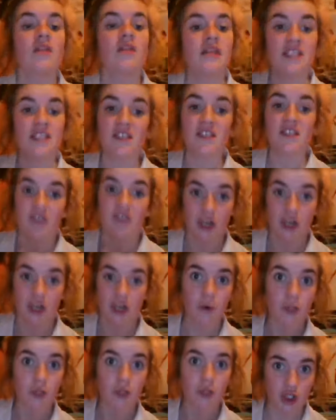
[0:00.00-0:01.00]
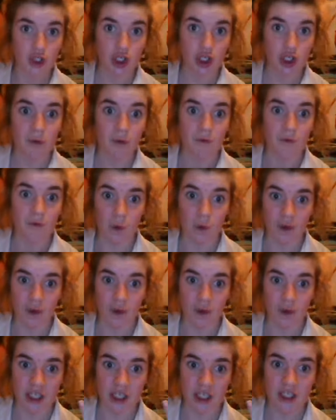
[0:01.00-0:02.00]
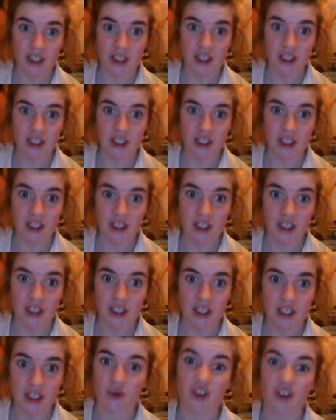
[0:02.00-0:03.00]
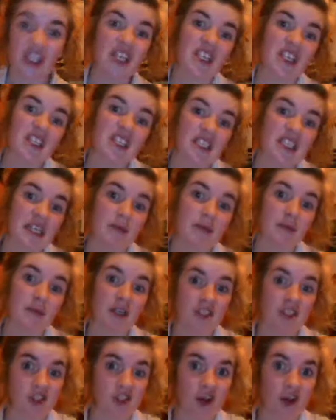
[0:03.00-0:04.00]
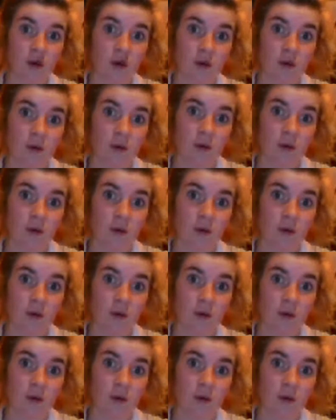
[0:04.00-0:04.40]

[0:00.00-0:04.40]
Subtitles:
There's a video on YouTube of all their deaths in chronological order, and it's 10 minutes long.